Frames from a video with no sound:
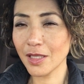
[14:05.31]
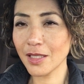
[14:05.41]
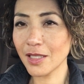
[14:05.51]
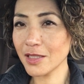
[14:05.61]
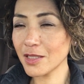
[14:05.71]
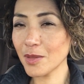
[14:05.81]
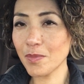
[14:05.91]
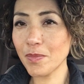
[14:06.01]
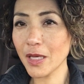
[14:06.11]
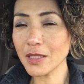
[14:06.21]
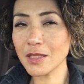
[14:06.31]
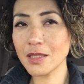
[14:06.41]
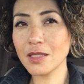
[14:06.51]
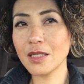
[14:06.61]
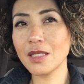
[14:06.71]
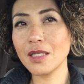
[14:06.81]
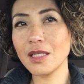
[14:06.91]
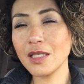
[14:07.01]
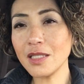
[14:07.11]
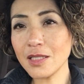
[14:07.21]
And that's the best,
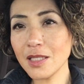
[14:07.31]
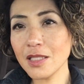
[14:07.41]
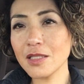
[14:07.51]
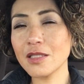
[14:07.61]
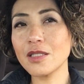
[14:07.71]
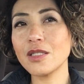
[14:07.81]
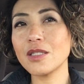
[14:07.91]
easiest,